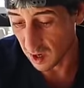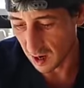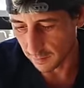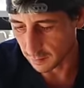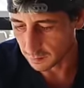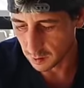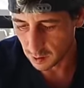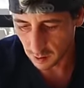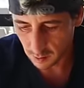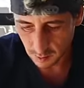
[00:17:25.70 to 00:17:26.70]
three of them,
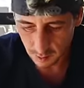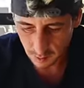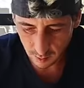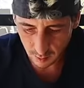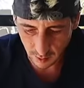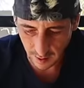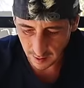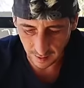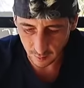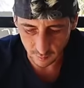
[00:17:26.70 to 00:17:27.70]

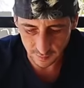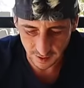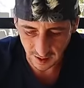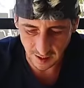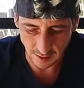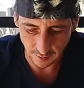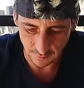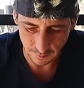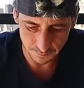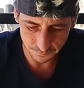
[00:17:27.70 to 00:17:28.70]
and I don't see any
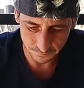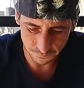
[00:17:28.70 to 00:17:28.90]
of them.